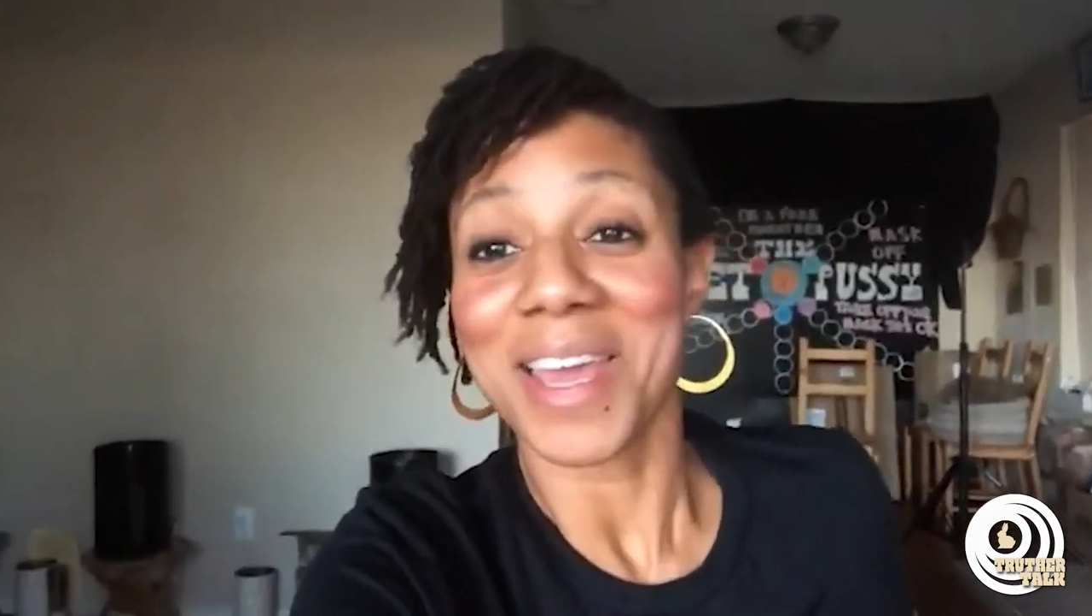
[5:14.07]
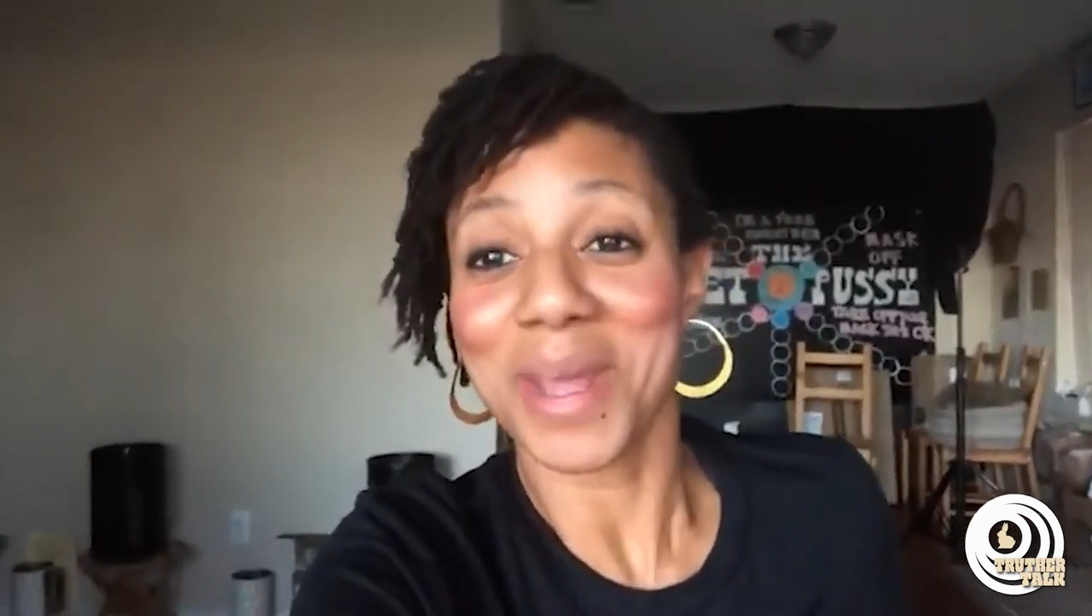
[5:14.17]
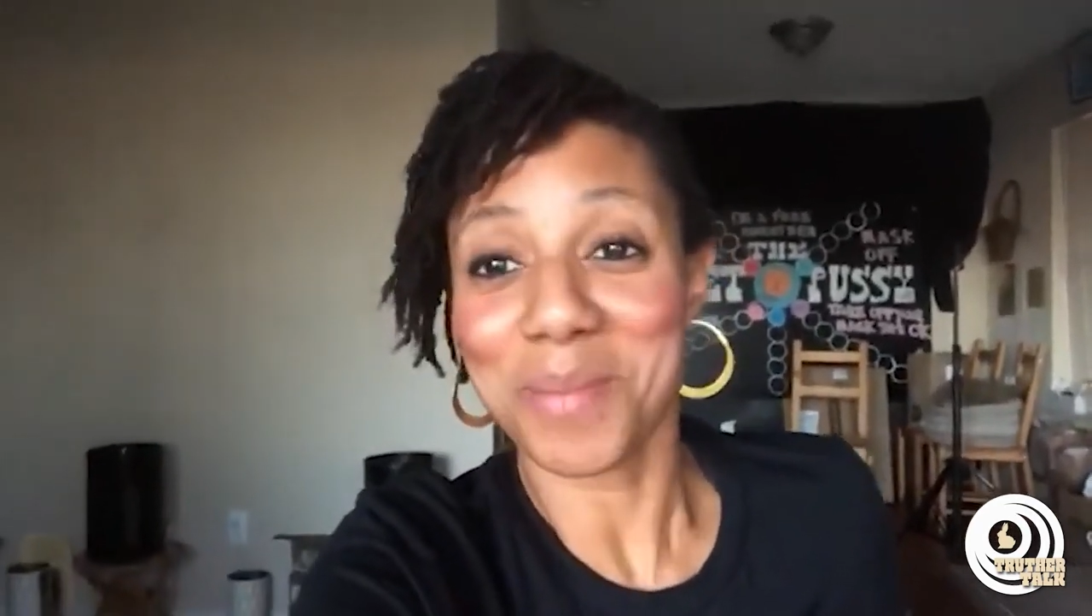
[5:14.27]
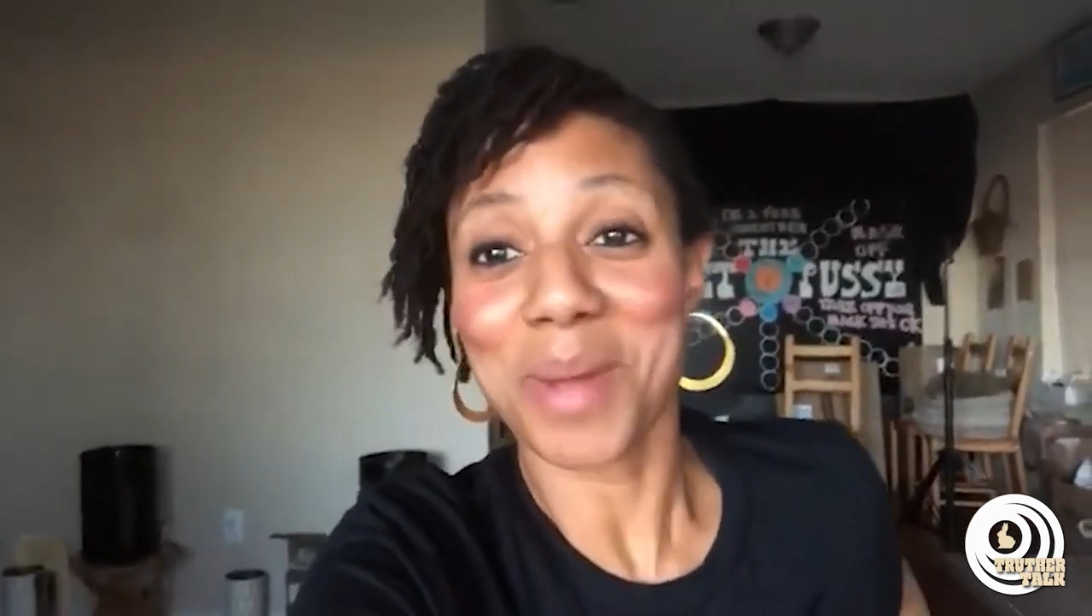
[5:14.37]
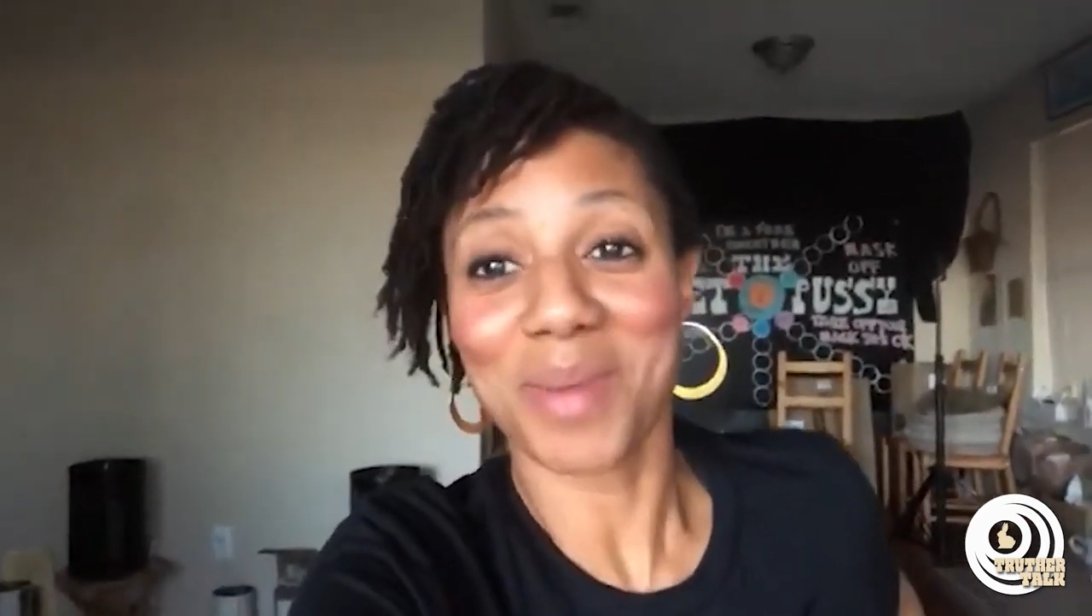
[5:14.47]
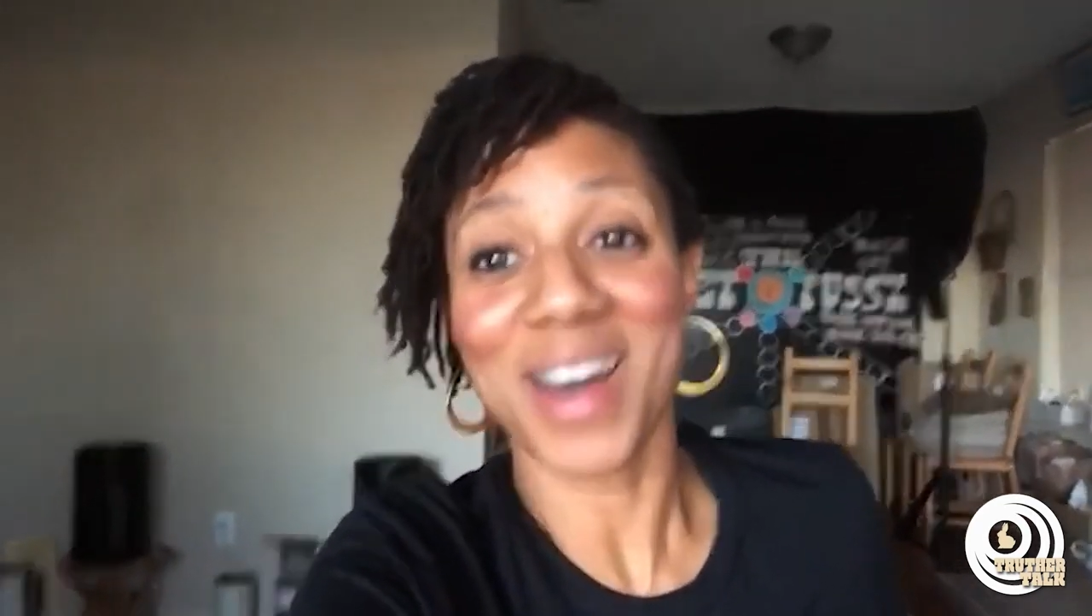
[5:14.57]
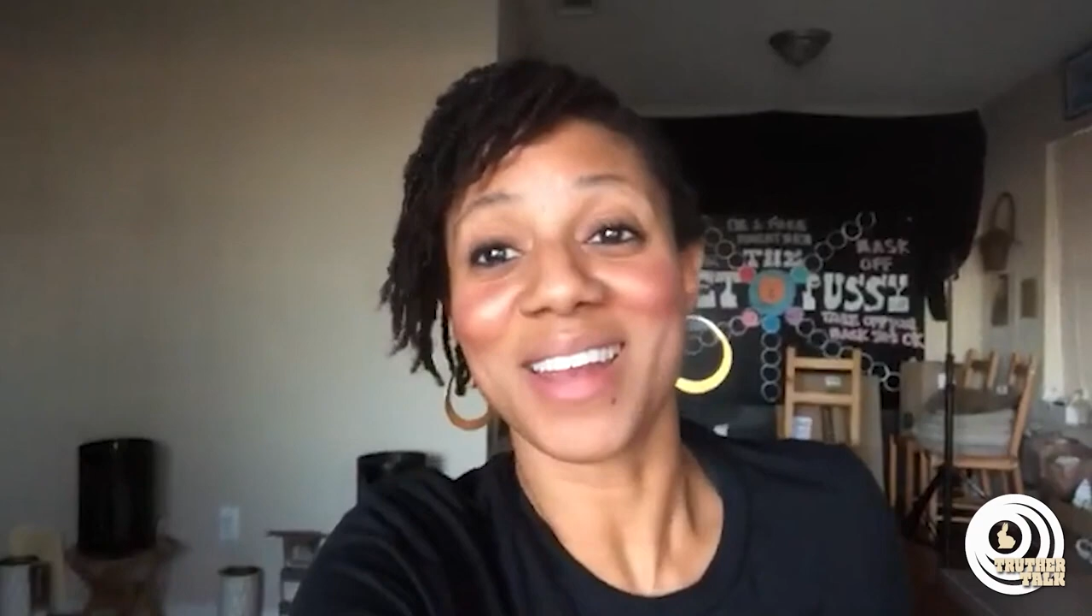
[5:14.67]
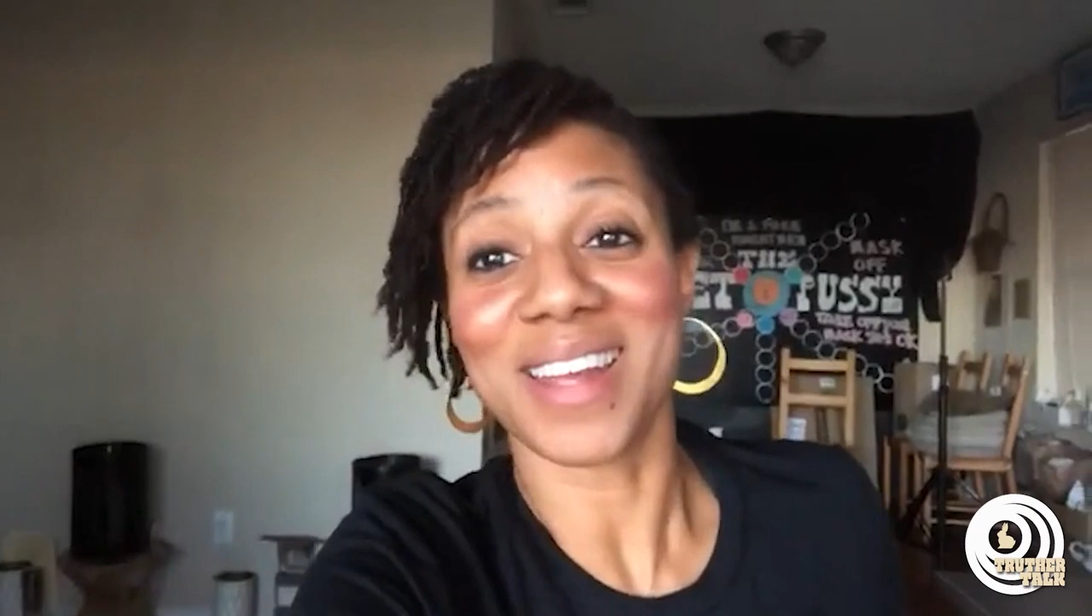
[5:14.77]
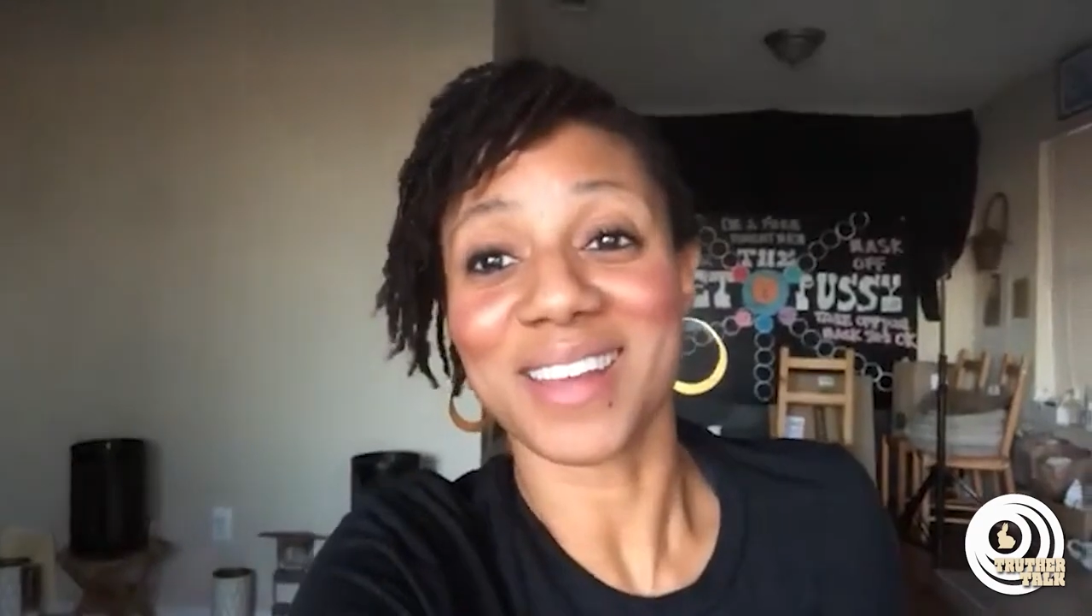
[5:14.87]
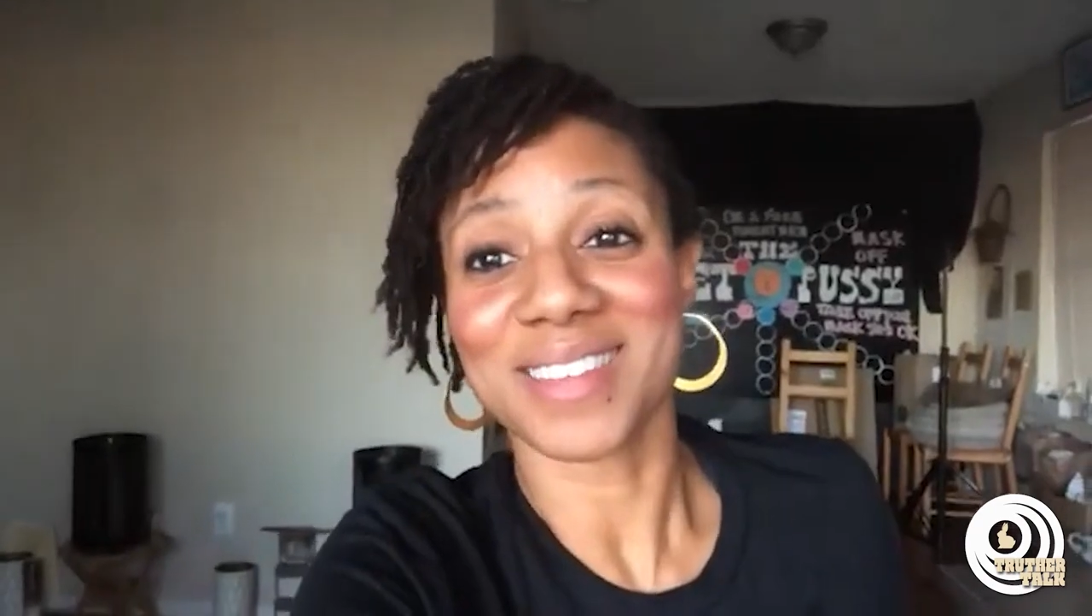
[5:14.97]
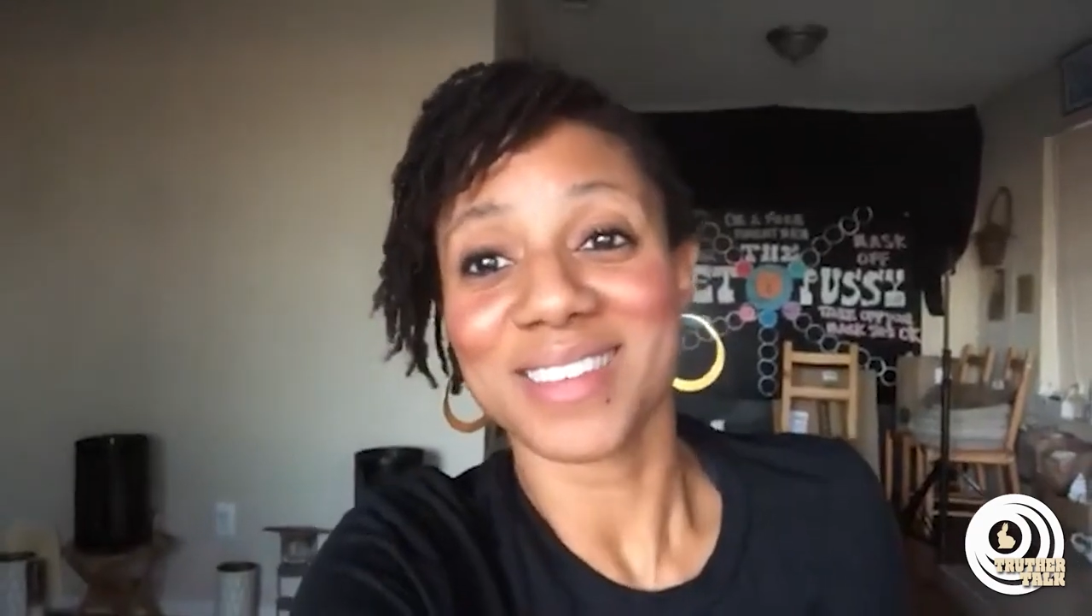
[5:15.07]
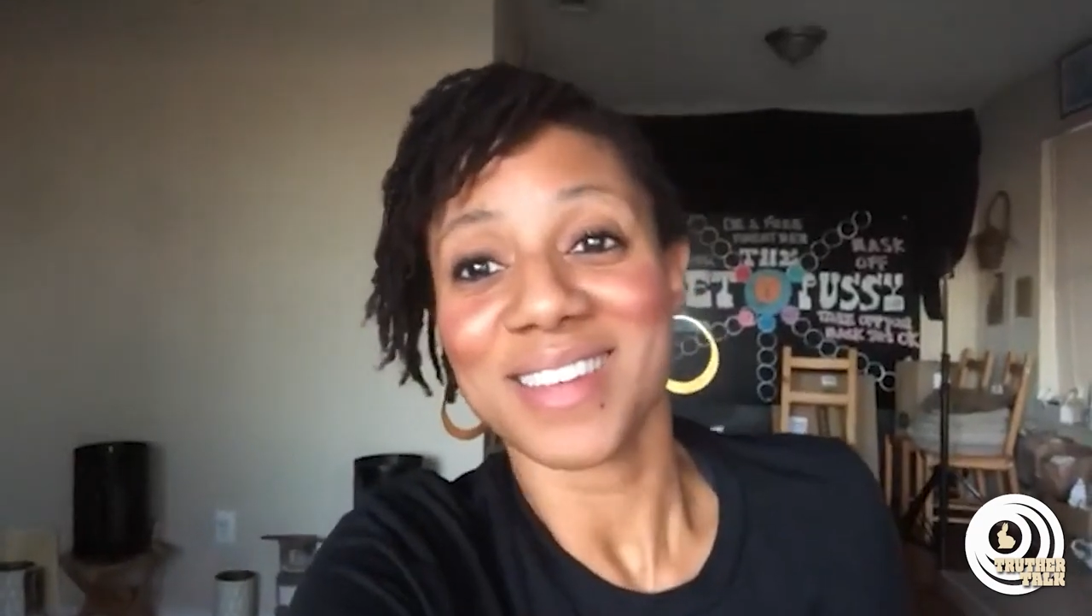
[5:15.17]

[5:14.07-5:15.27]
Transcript: in my body.